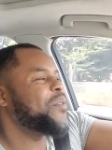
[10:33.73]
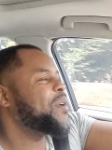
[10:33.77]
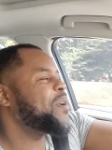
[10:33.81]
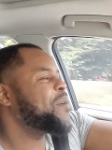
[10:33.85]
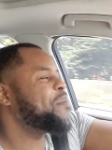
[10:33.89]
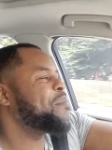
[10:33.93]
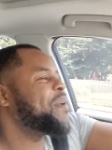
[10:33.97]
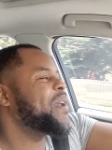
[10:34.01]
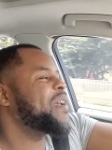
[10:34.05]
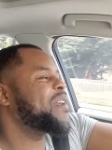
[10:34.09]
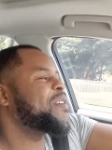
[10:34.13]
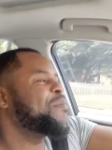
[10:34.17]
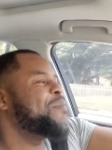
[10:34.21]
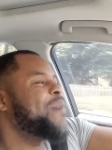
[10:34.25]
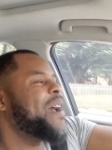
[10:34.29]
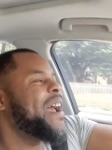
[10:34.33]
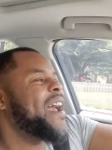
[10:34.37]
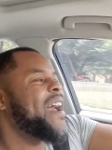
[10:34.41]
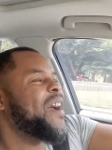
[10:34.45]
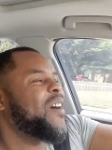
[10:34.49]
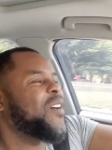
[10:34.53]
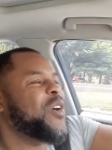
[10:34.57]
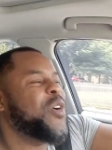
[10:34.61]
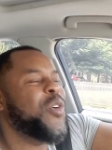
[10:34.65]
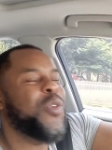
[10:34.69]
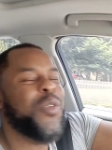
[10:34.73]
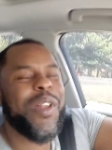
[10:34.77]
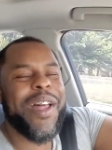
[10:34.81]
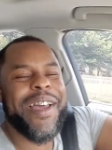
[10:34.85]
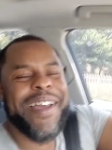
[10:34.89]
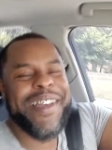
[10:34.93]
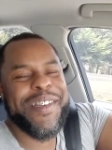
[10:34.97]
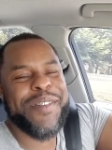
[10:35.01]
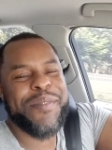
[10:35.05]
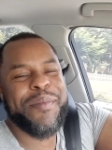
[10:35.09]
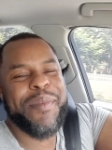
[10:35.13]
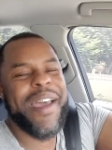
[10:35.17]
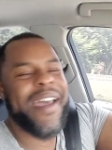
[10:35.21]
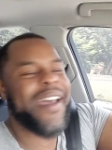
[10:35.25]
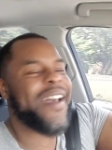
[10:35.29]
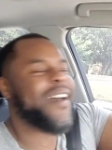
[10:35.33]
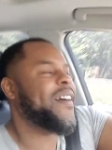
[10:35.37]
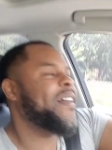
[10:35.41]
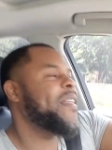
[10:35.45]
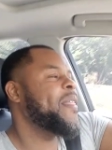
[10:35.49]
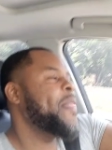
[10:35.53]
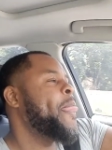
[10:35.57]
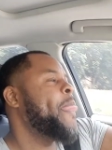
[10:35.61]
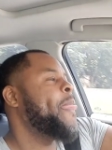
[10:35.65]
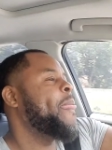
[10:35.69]
with a big smile, Kool-Aid
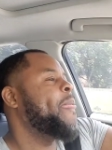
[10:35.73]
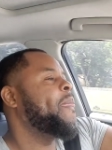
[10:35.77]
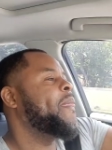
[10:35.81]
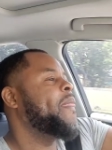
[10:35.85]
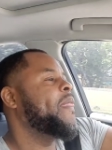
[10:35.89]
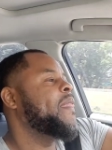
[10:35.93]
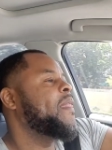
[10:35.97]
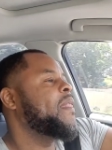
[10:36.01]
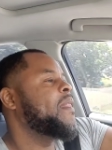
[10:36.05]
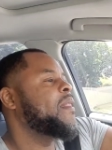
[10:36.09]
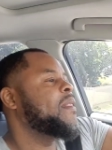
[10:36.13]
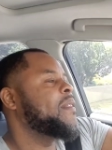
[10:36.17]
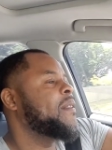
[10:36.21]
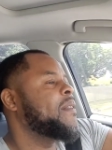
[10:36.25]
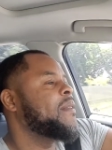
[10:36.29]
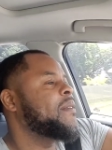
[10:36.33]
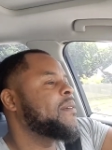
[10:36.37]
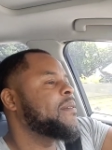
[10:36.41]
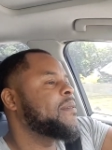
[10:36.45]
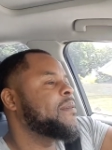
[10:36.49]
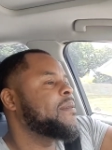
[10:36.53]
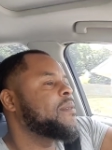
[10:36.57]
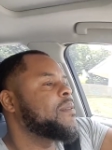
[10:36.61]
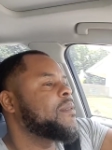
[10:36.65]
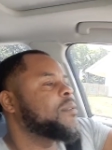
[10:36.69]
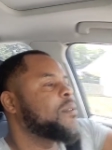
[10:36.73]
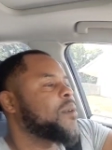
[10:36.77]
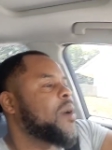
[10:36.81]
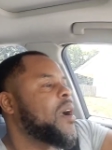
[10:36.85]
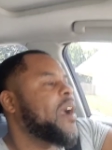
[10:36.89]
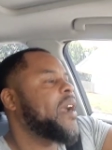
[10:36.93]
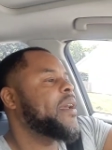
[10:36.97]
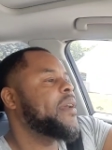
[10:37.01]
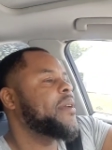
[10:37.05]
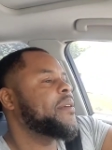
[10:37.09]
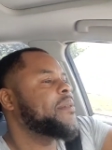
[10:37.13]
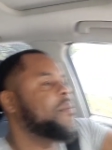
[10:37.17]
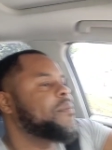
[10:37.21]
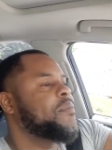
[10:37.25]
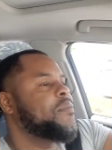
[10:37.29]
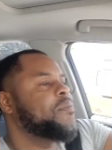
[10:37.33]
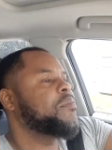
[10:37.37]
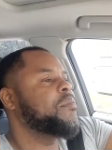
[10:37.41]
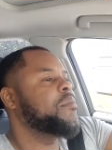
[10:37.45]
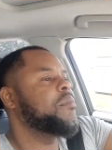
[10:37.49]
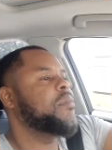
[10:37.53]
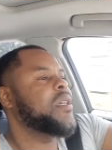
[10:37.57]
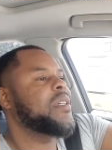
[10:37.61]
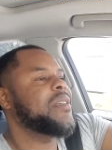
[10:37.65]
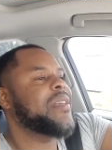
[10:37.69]
smile, right?
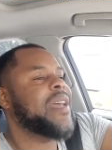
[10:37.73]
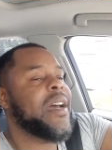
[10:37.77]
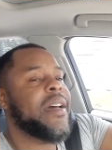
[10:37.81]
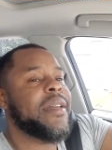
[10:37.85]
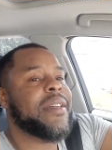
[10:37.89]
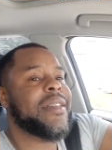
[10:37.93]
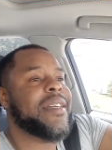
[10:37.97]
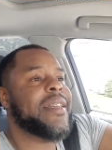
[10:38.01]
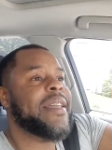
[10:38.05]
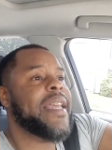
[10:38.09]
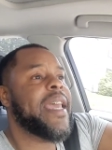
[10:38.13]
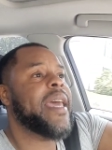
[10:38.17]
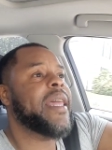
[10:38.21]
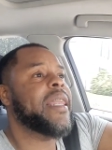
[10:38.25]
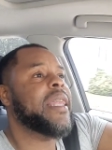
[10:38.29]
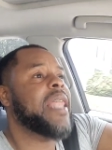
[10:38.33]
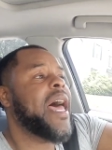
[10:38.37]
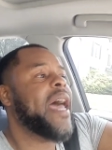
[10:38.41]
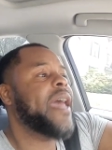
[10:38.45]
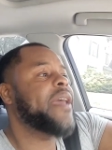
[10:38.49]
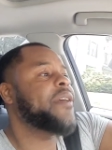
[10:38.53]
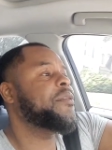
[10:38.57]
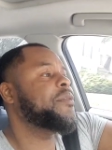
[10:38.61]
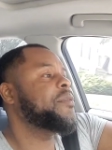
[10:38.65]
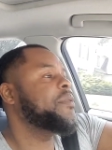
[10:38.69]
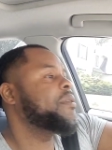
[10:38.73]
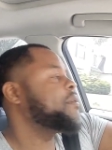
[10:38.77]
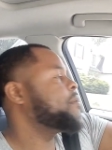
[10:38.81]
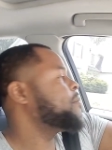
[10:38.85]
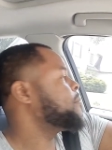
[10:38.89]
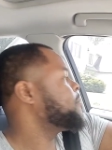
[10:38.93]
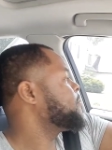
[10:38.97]
Because I understand life.